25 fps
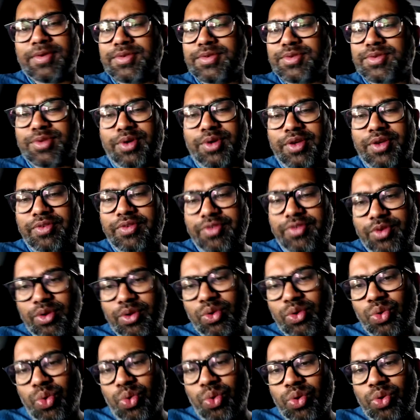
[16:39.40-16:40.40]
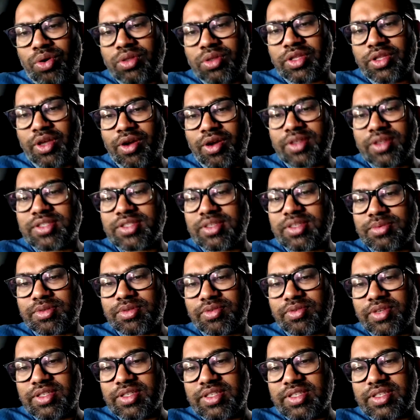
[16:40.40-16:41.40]
So if you know the concepts
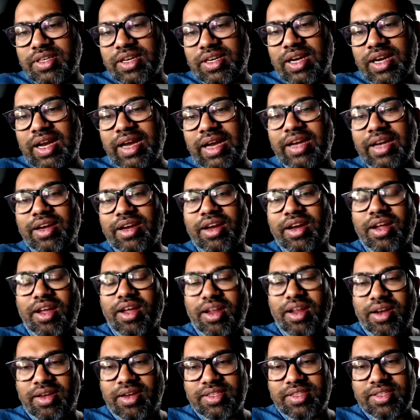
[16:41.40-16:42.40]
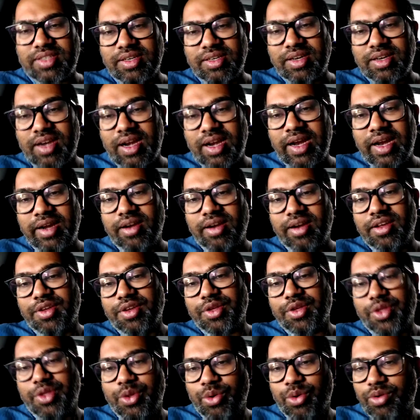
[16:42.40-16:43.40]
of decentraland,
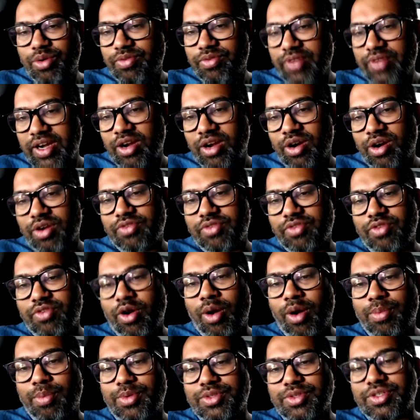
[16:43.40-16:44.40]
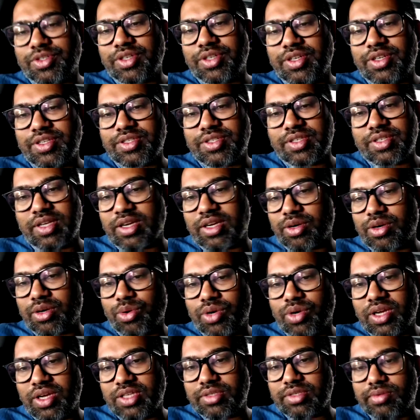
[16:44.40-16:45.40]
you will find a lot of opportunities in
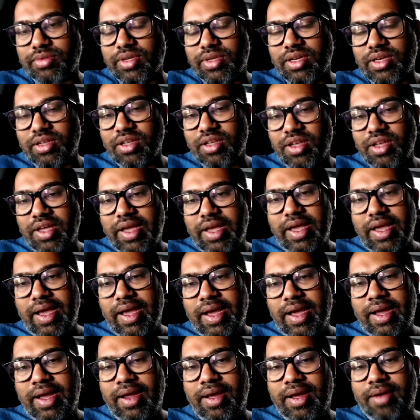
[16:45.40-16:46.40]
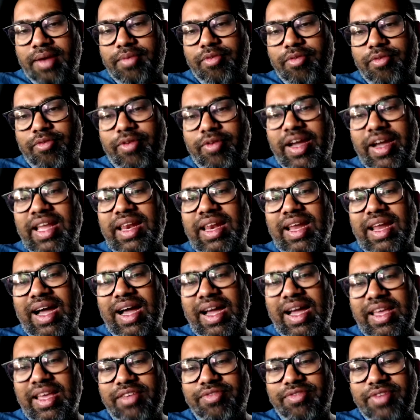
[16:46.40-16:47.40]
Arcona as well. While
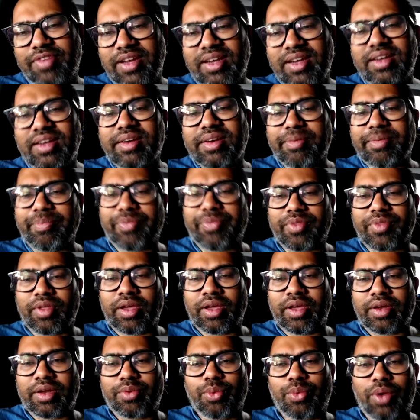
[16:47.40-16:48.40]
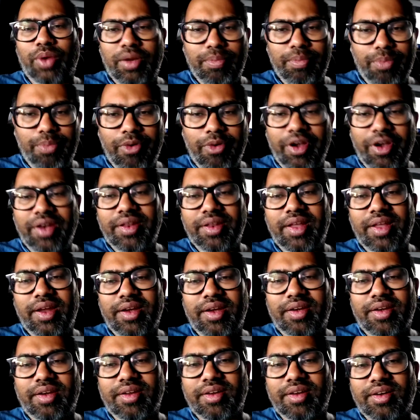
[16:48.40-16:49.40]
I felt at one point that